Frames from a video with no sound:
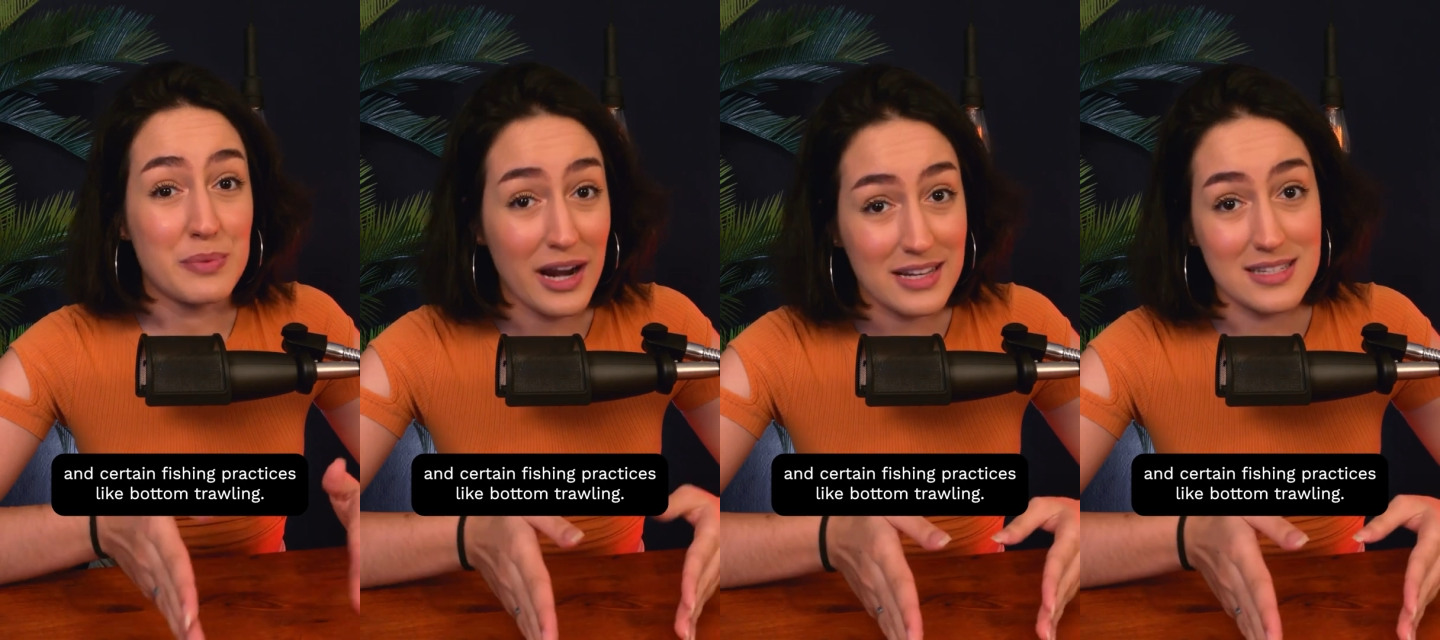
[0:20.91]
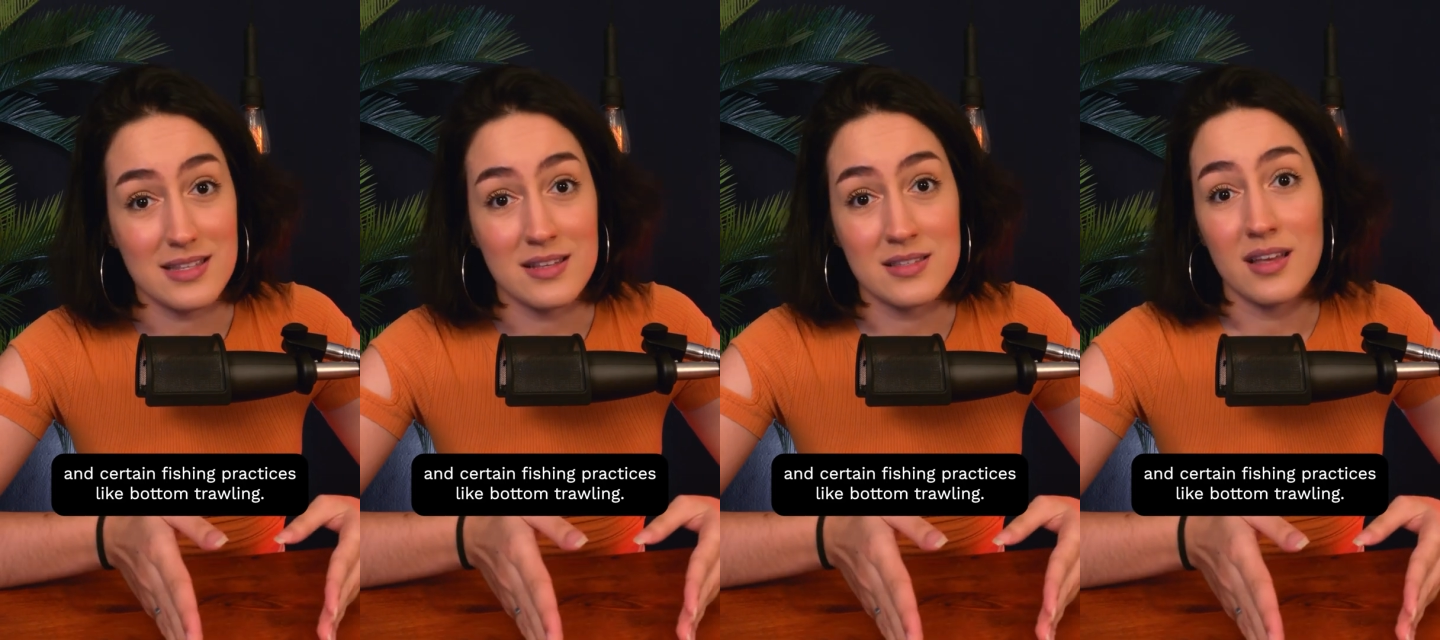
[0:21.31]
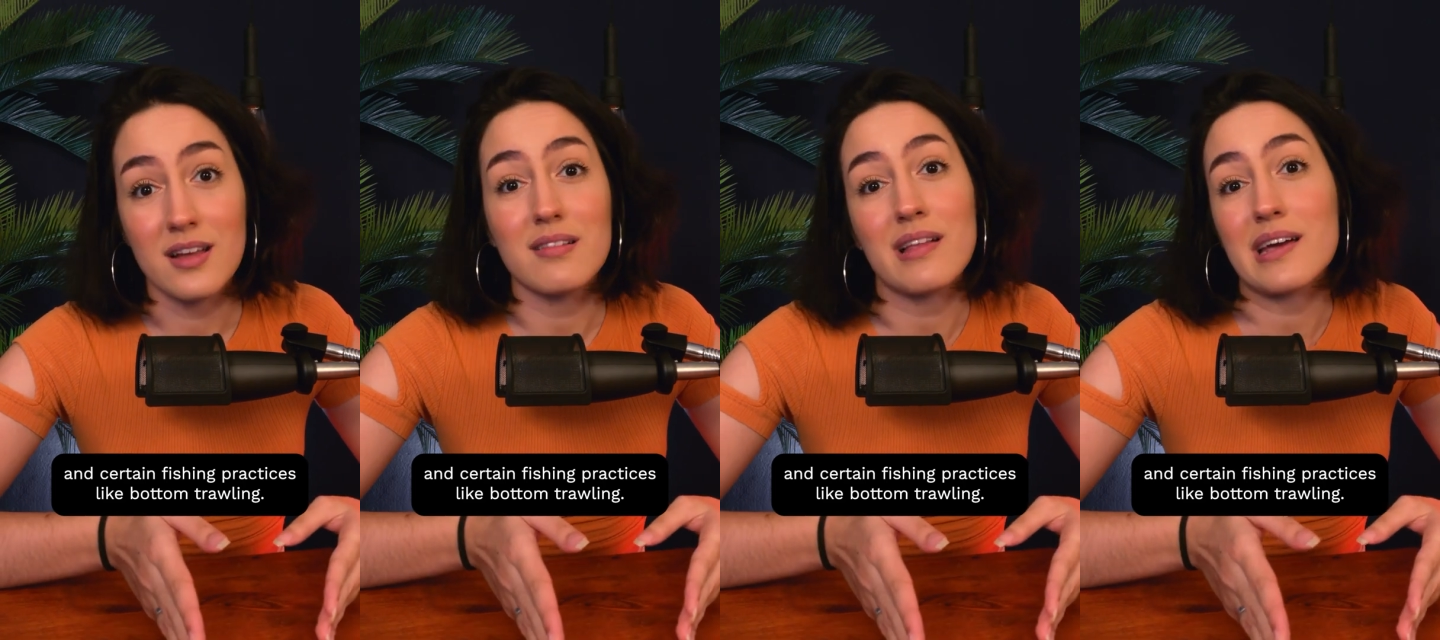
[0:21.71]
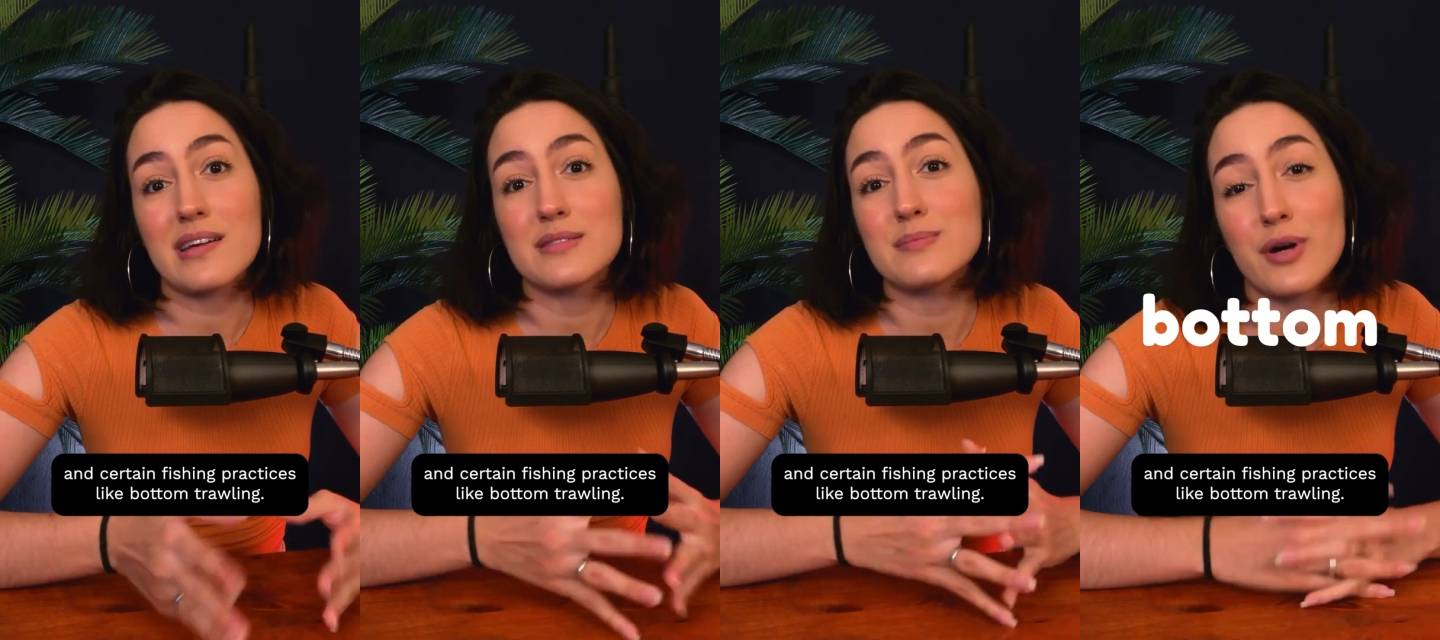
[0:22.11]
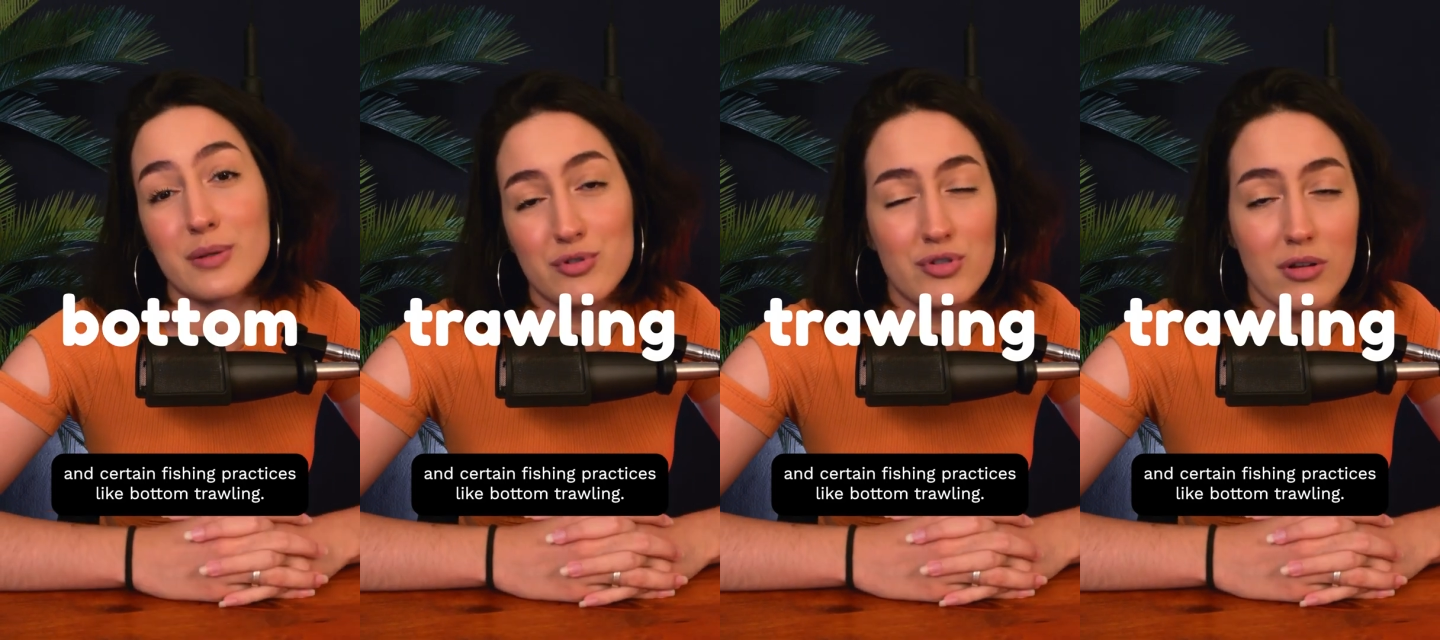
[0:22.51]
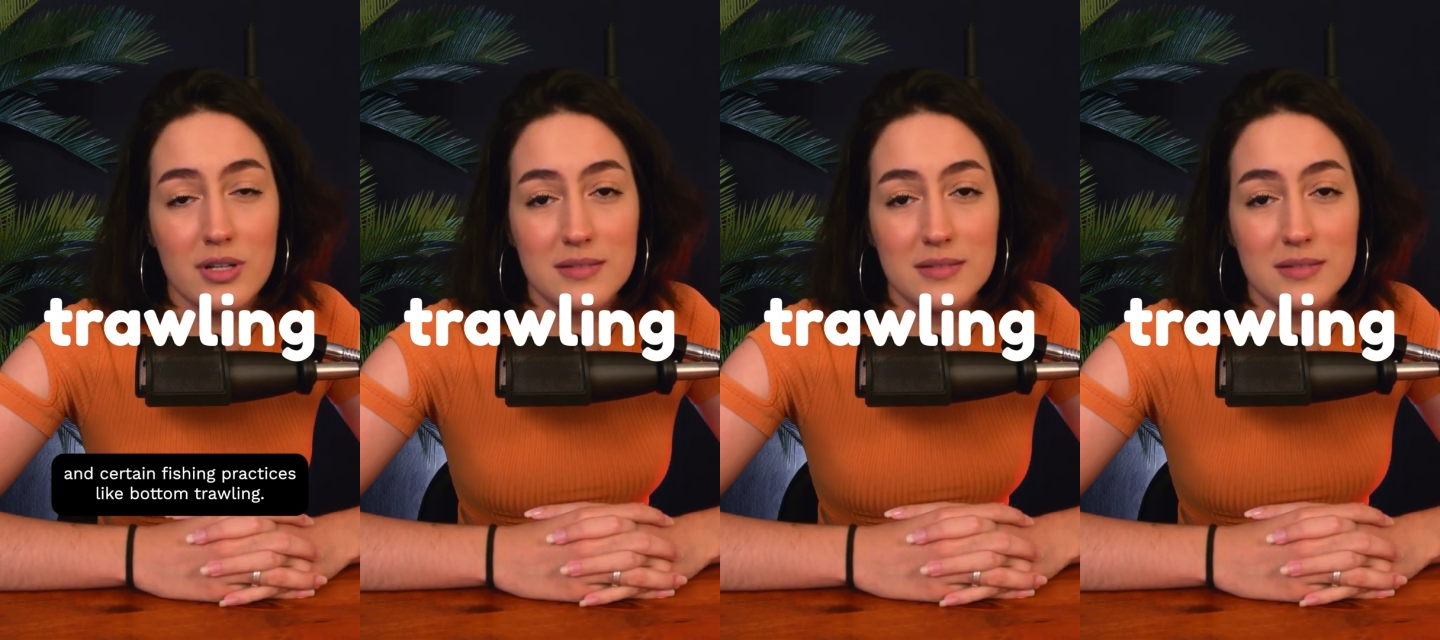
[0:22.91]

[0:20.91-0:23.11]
practices like bottom trawling.